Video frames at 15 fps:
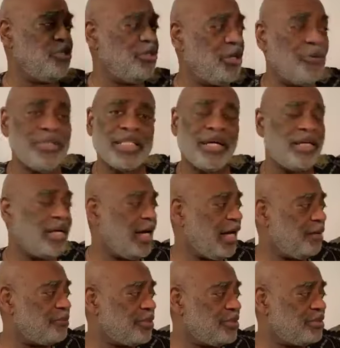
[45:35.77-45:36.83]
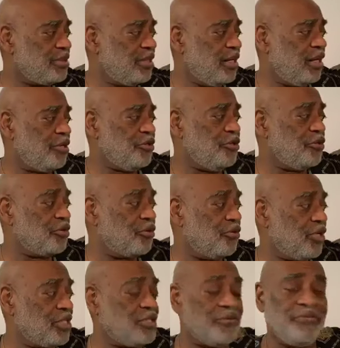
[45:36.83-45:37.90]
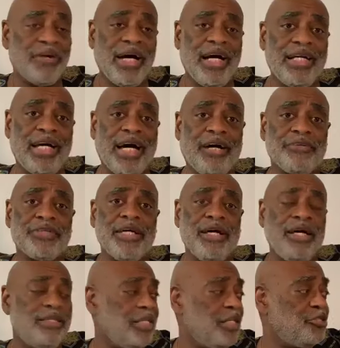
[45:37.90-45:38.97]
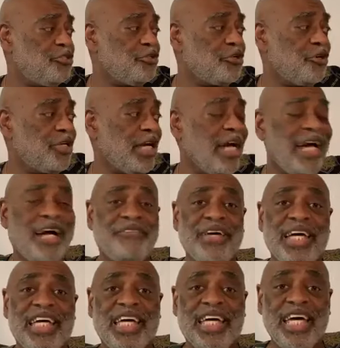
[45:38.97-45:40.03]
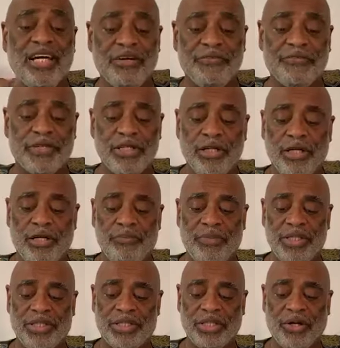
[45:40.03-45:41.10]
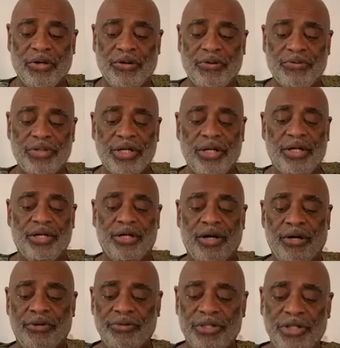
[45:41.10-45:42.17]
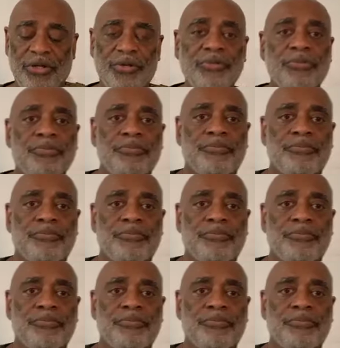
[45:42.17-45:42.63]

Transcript: you know what's going to happen? You're going to find out that you're going to have a gift bestowed on you.